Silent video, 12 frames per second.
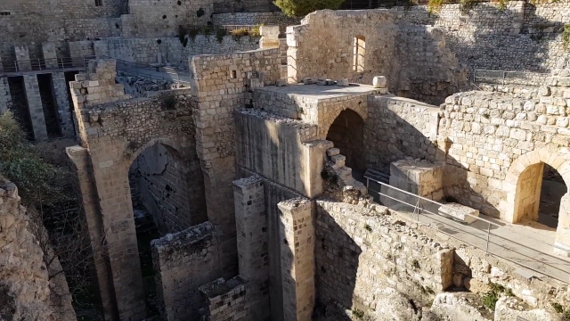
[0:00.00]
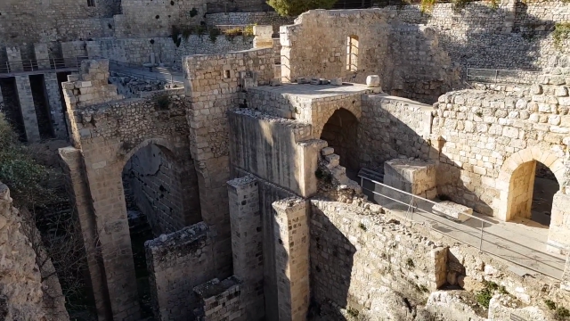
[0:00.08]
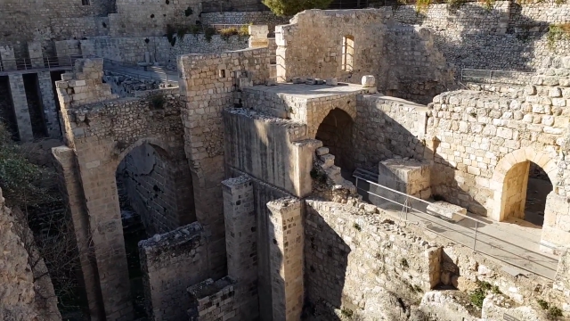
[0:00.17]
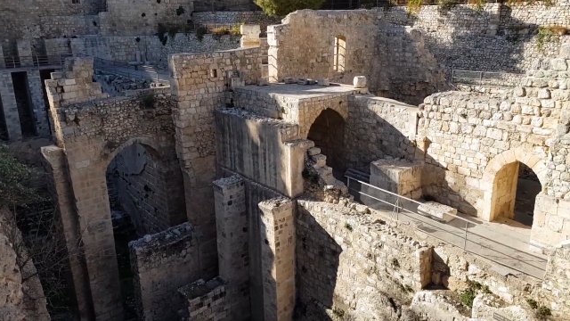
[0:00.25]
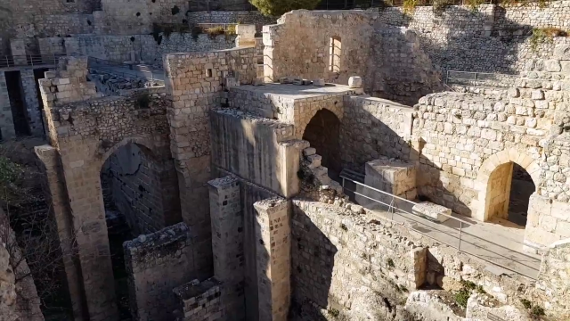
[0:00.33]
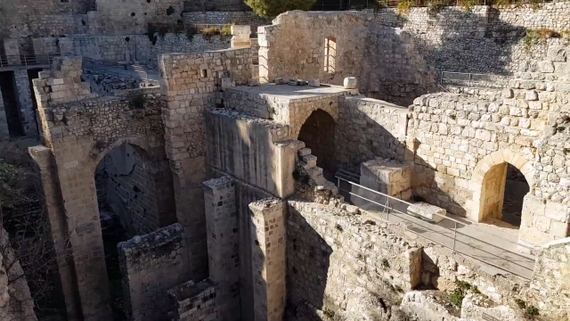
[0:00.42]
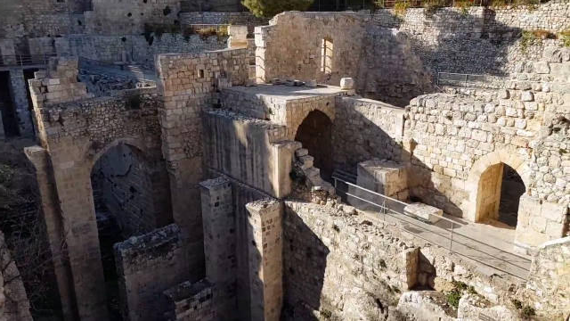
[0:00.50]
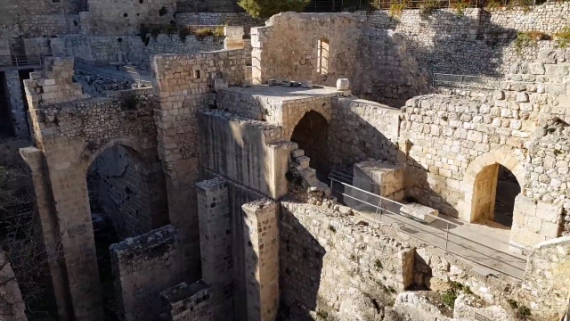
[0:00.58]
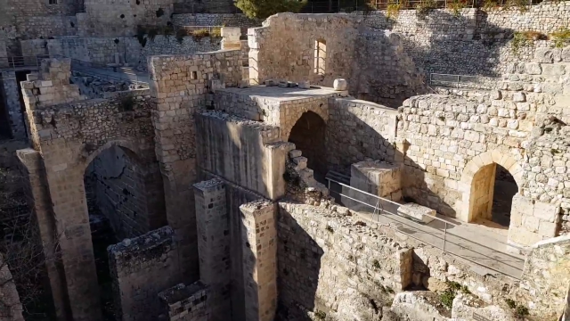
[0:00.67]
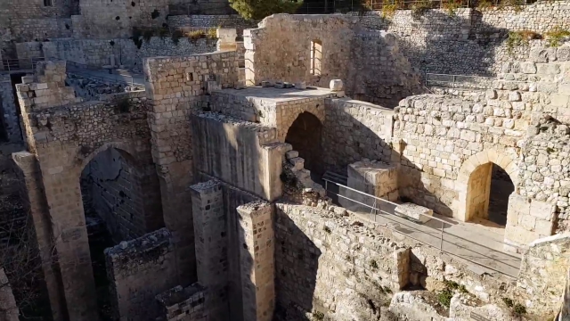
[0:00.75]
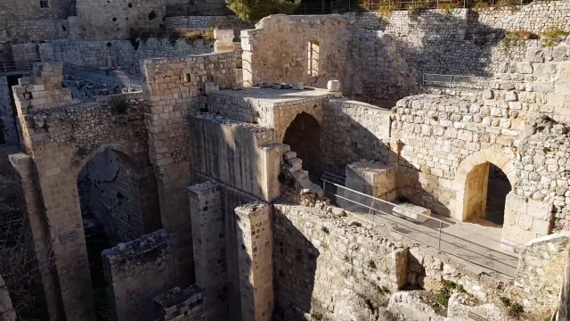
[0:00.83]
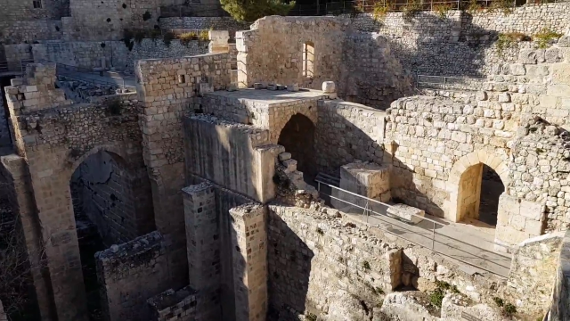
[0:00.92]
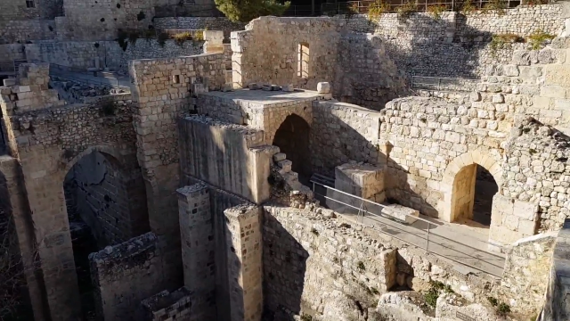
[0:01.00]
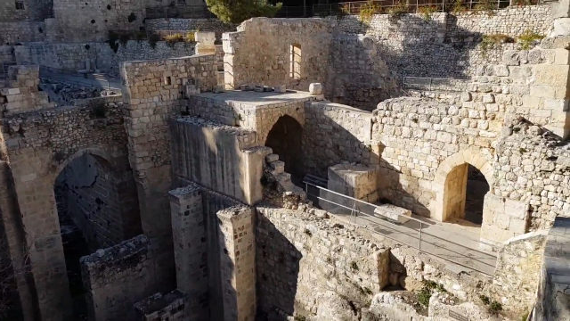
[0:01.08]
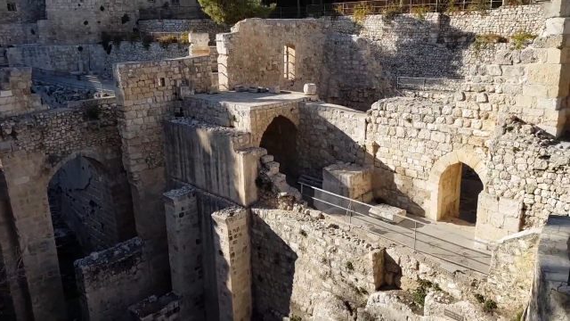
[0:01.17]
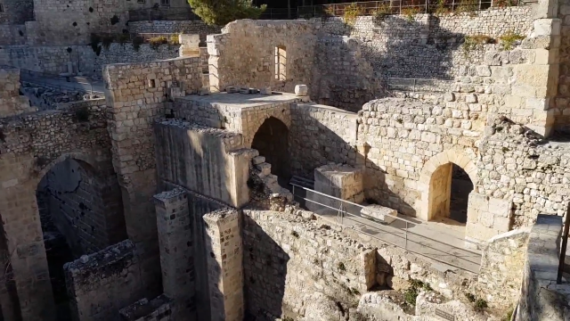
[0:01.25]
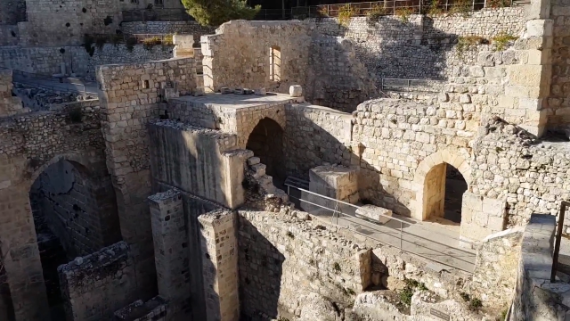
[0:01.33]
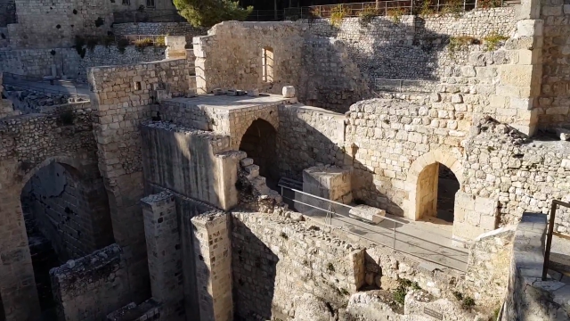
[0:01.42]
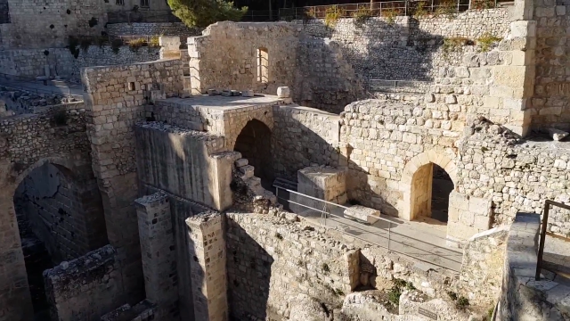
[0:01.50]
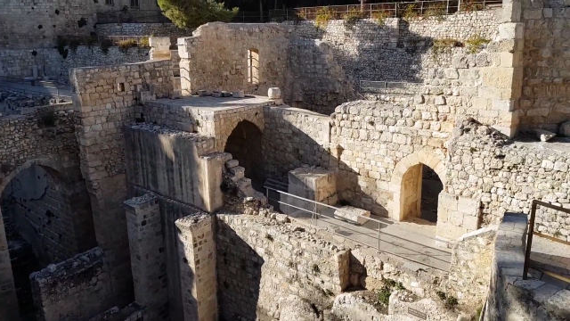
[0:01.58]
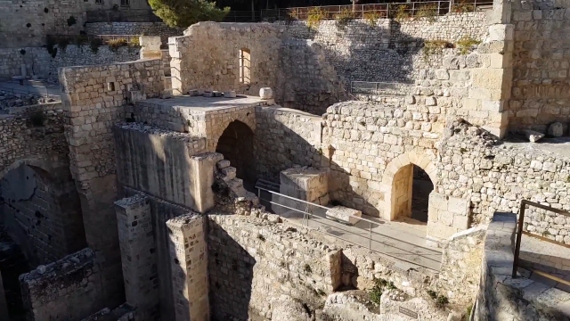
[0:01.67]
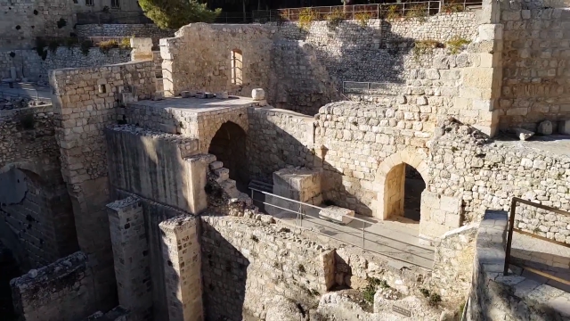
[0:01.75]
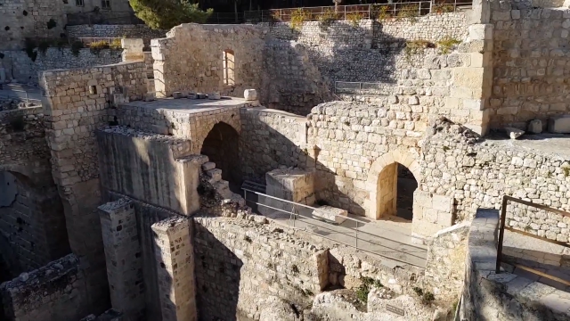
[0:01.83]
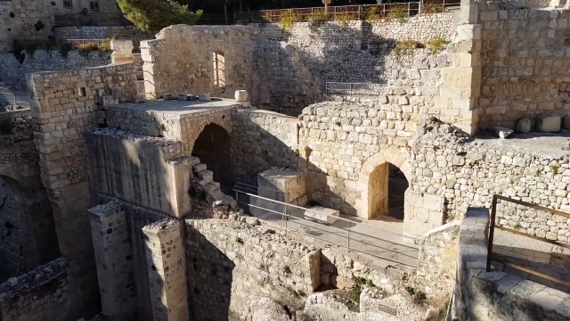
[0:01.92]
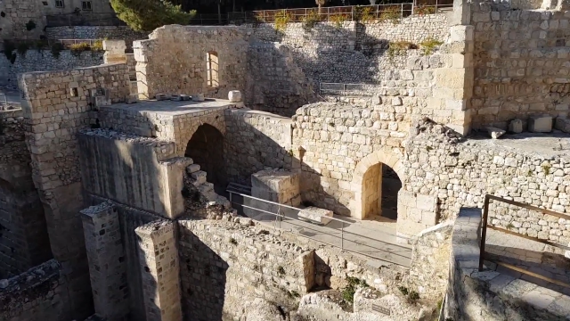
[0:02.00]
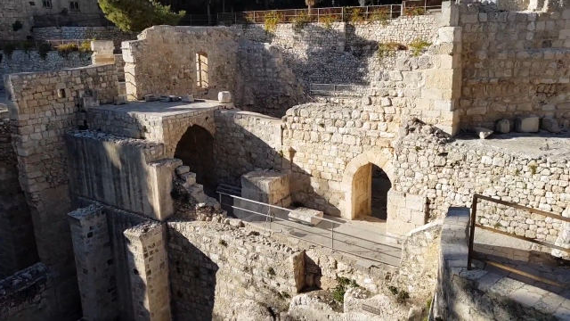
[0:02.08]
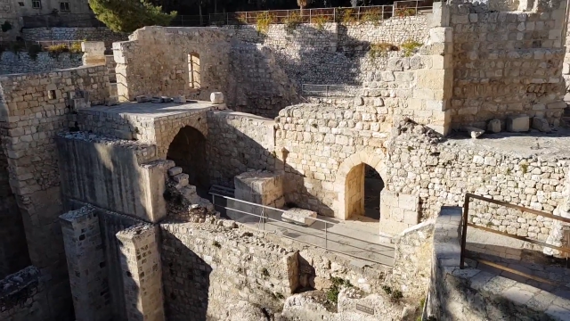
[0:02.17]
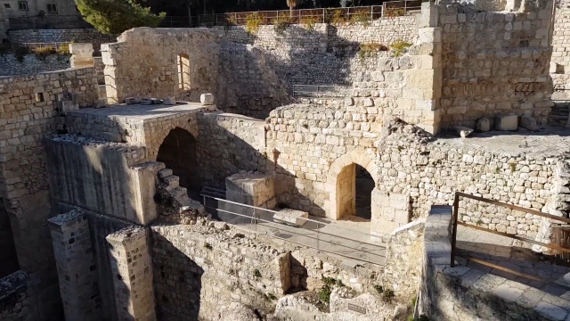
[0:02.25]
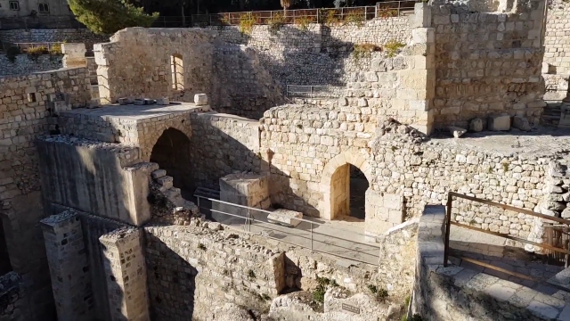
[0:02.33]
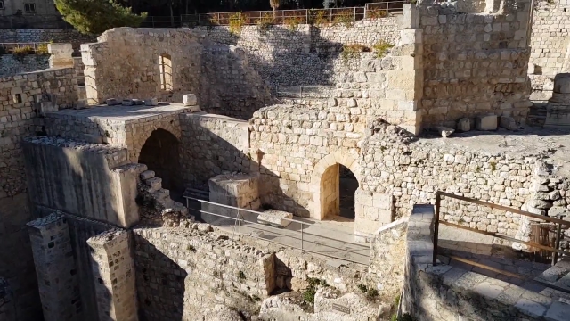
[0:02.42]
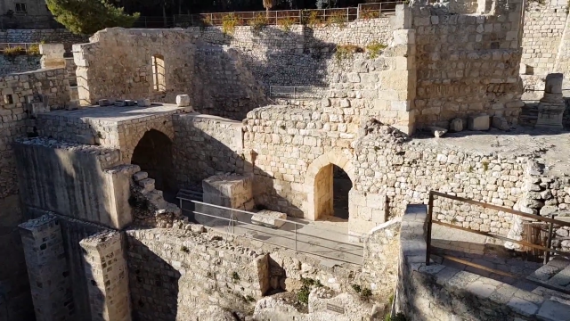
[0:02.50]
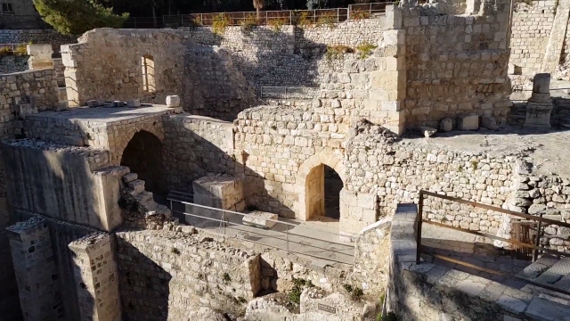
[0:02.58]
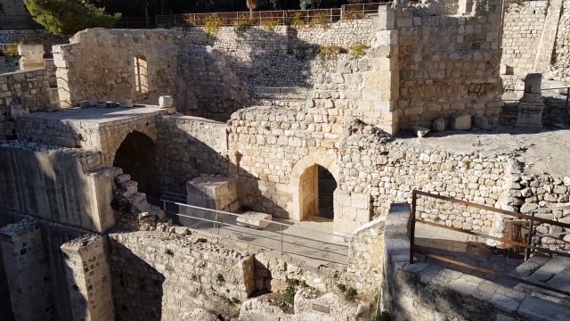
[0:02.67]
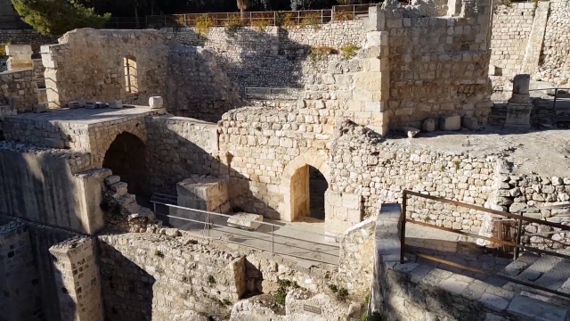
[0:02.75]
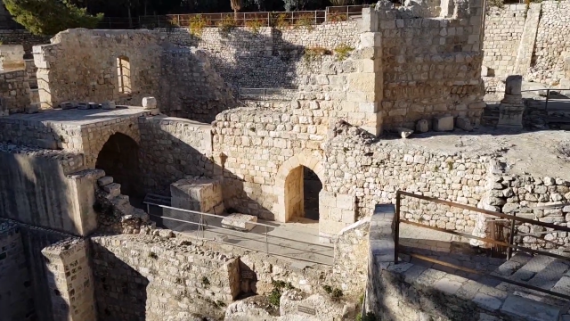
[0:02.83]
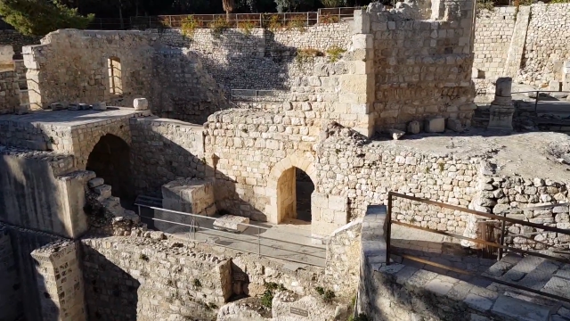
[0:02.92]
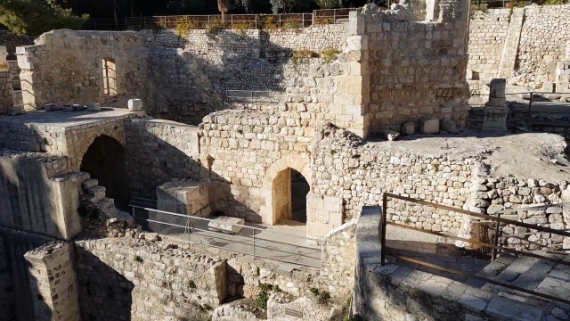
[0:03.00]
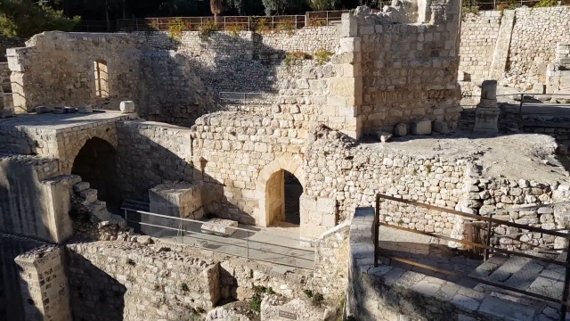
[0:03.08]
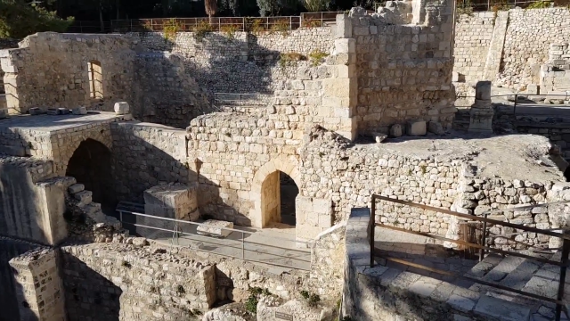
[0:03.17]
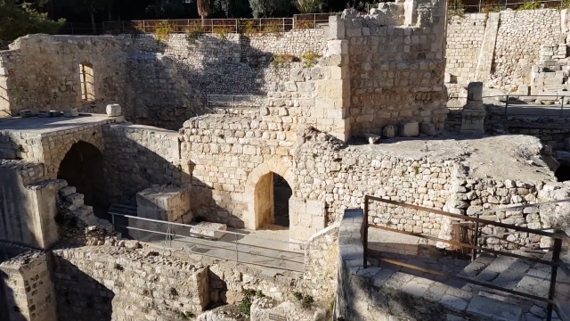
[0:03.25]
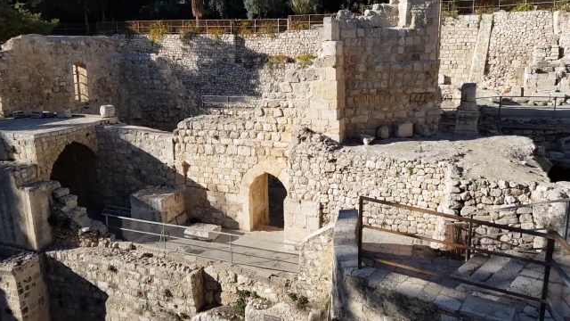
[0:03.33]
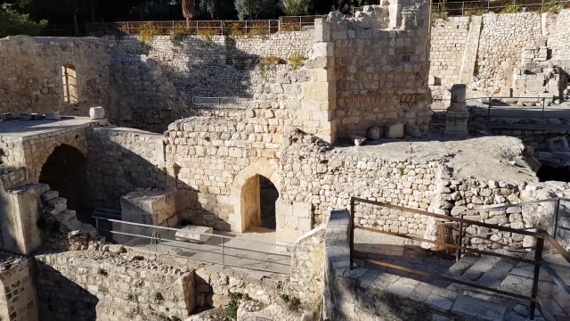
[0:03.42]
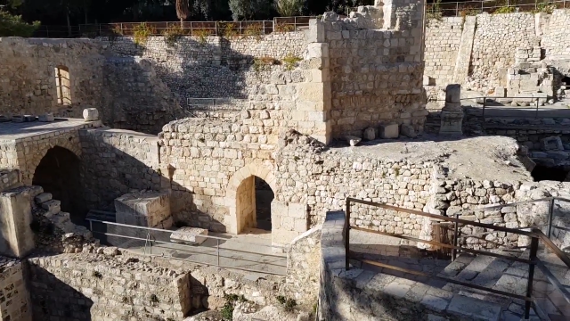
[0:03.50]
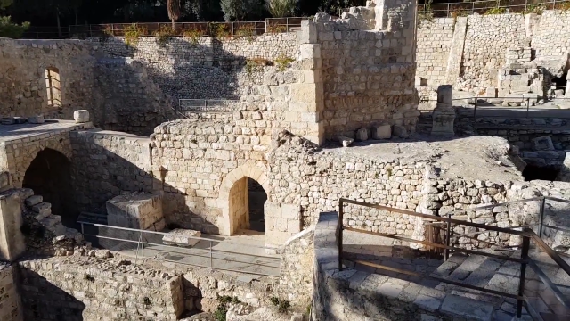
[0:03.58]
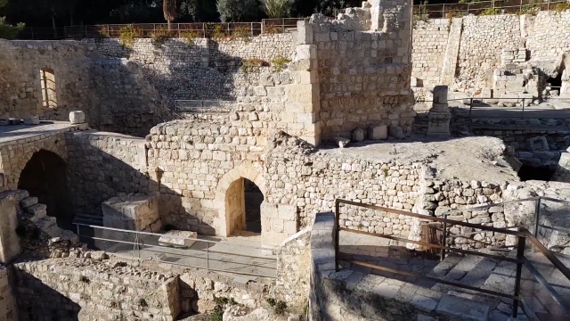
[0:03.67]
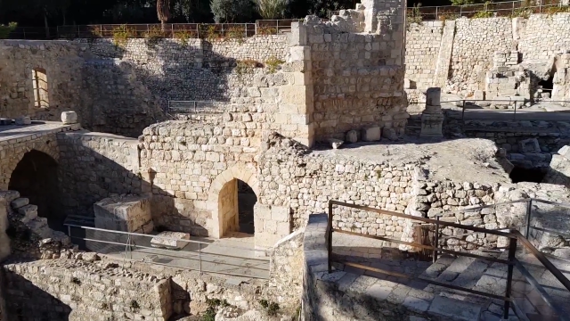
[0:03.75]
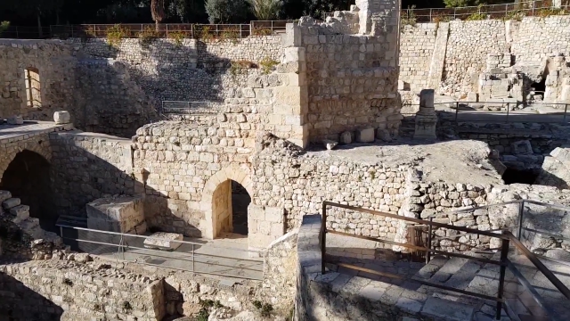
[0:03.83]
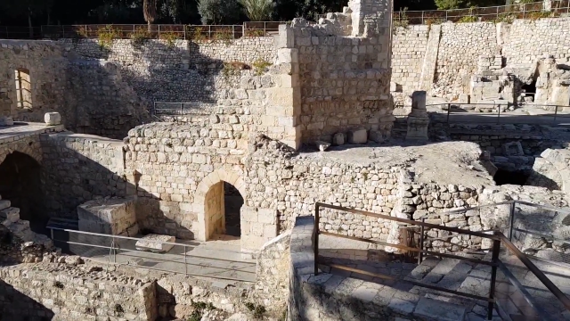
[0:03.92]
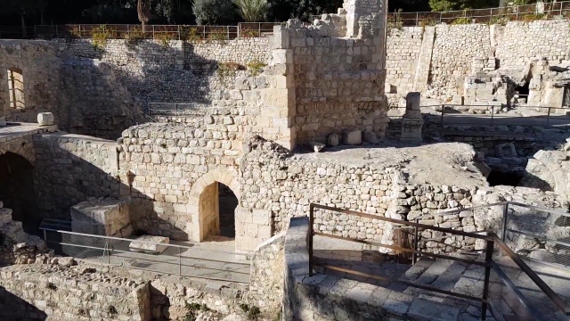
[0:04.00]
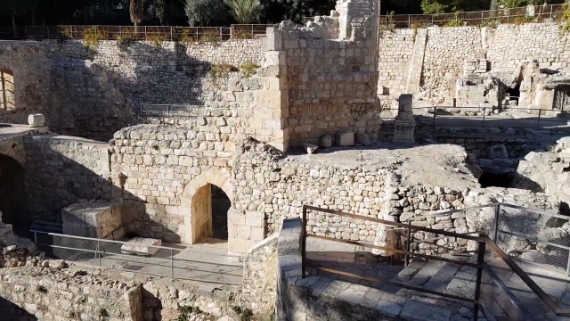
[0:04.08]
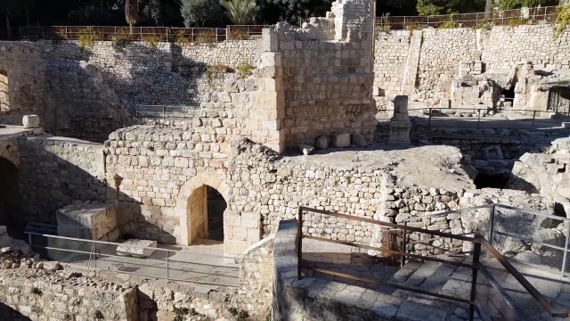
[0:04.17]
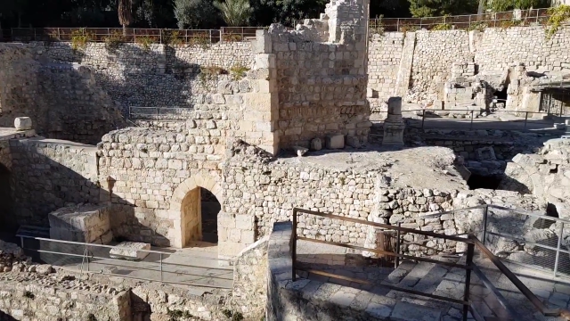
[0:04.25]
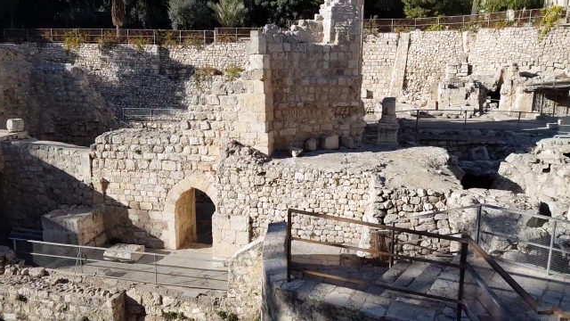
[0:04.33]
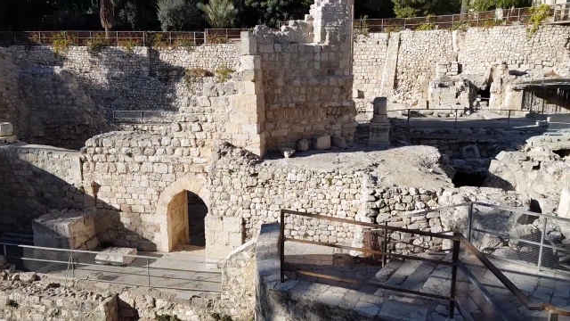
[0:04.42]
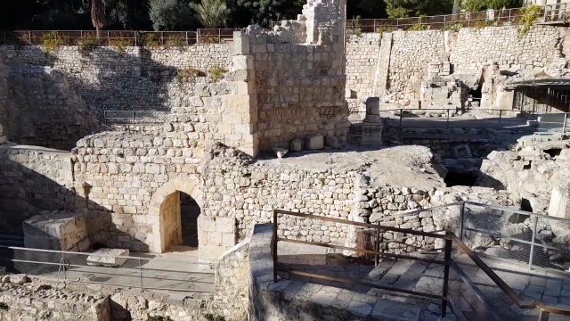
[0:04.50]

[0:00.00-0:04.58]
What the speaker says: (no speaker visible)